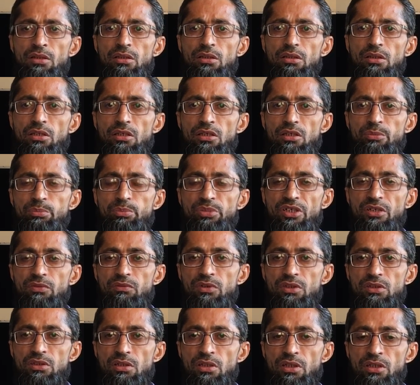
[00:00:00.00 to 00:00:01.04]
In the
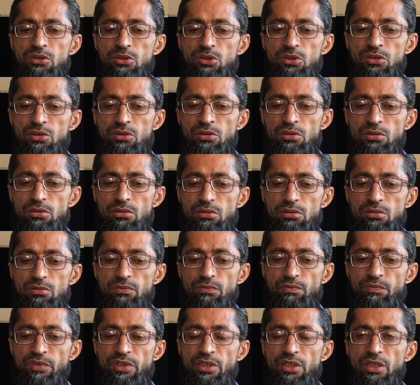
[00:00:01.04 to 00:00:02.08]
previous lecture,
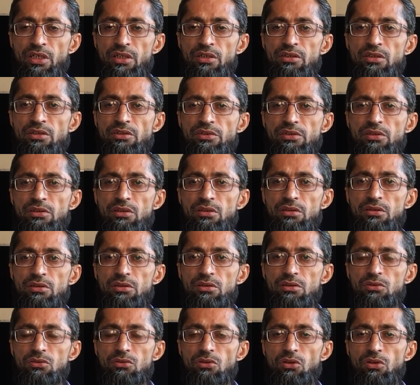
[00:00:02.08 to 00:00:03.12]
we had
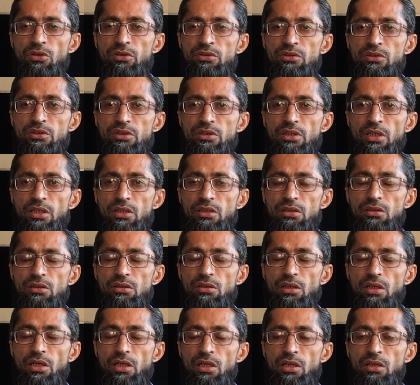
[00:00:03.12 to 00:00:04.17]
discussed onset
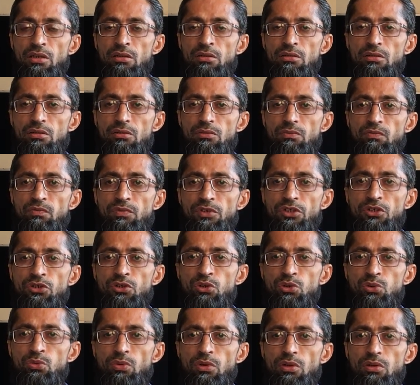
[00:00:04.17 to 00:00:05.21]
and
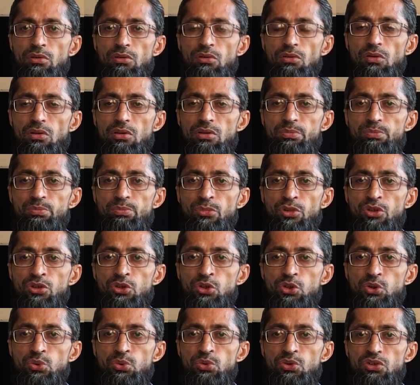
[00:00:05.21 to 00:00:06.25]
withdrawal of
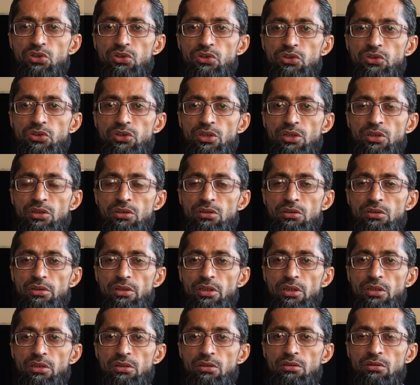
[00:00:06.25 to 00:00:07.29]
monsoon season
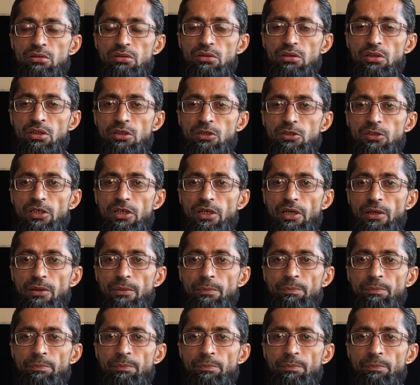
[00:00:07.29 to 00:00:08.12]
in India.